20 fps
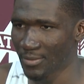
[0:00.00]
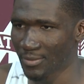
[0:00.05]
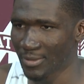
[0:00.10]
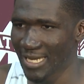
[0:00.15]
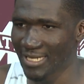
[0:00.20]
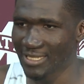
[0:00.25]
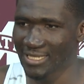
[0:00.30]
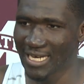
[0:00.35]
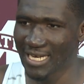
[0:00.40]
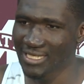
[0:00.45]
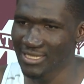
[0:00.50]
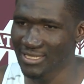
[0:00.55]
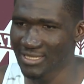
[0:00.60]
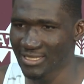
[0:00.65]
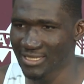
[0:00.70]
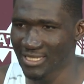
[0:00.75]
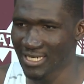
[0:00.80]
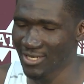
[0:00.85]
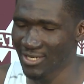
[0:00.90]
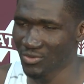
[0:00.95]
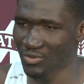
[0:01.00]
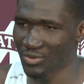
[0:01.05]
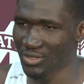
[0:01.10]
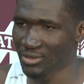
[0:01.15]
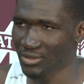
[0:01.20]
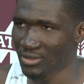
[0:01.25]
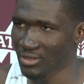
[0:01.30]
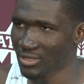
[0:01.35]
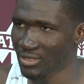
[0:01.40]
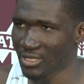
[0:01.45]
Like Tyson said, we
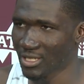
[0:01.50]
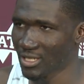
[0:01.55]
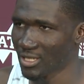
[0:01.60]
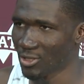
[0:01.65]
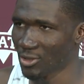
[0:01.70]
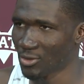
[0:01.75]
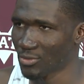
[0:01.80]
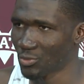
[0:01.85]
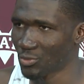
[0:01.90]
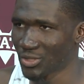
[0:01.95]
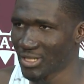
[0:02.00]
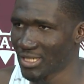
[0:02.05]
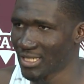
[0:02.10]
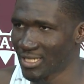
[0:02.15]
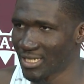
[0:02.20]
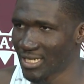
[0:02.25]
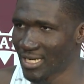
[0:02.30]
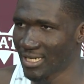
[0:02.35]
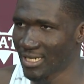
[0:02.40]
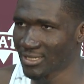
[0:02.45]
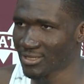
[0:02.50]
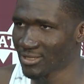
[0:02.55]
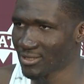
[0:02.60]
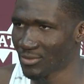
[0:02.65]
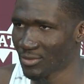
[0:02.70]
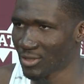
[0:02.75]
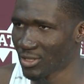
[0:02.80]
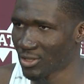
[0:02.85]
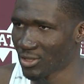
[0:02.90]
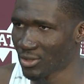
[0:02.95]
did
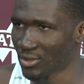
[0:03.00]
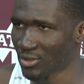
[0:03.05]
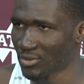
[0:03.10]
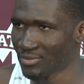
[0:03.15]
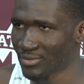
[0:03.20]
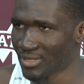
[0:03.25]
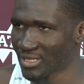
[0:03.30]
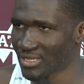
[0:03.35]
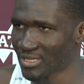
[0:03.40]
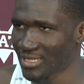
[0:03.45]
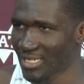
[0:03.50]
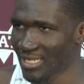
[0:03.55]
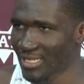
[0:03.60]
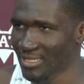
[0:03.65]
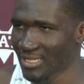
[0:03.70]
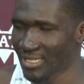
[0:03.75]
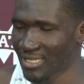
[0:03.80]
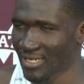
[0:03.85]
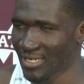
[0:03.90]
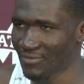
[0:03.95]
some little mistakes and